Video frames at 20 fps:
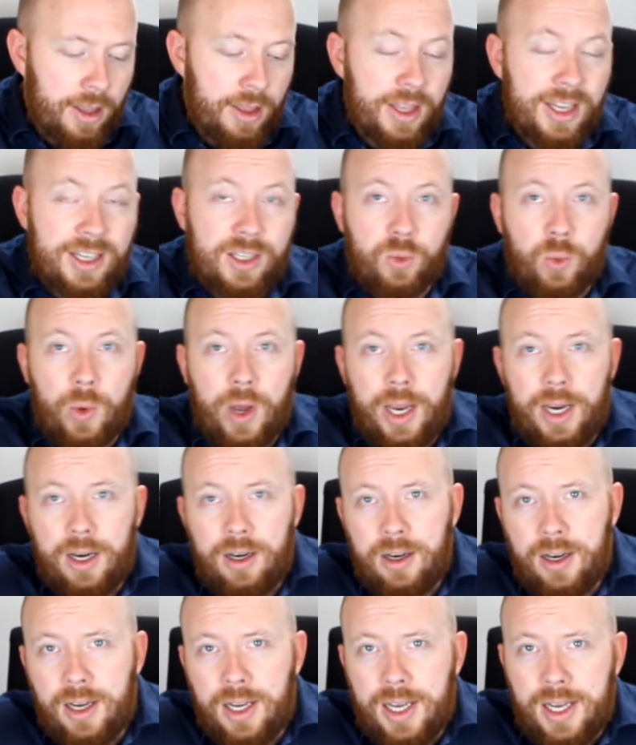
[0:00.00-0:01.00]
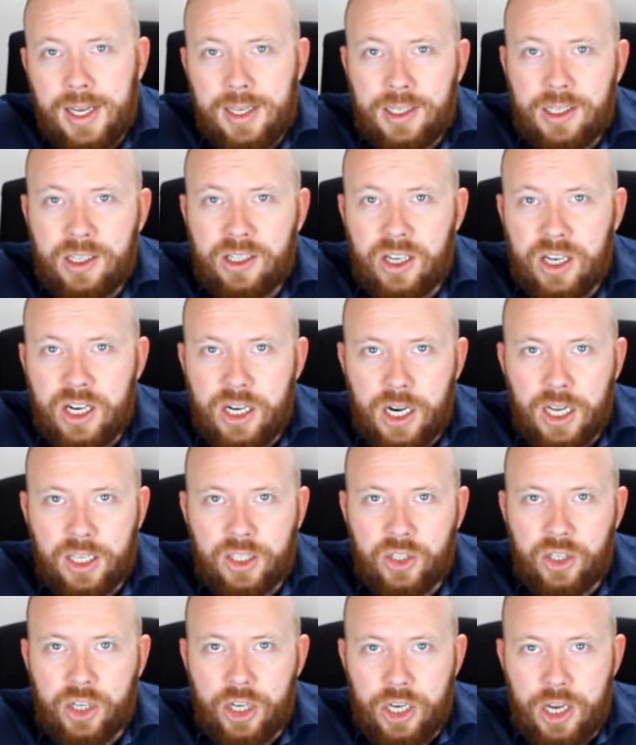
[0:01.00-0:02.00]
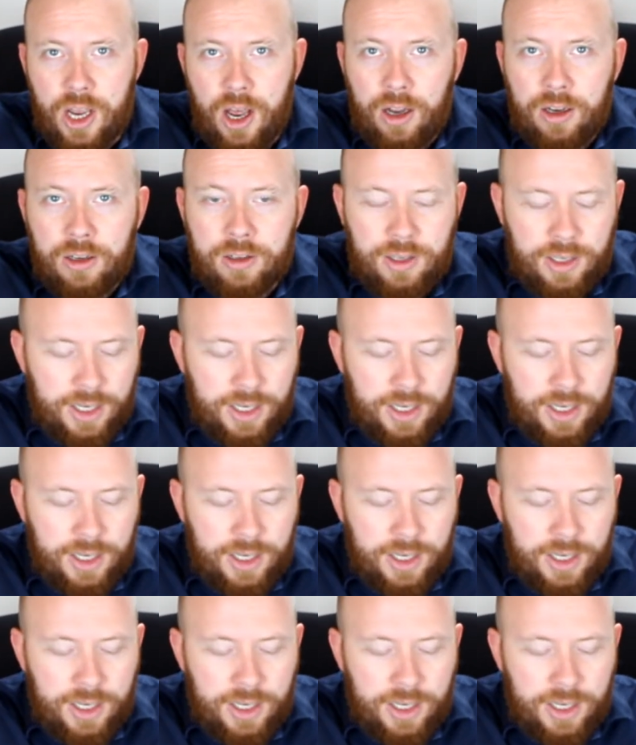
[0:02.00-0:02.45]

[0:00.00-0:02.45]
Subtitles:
This wine is not young,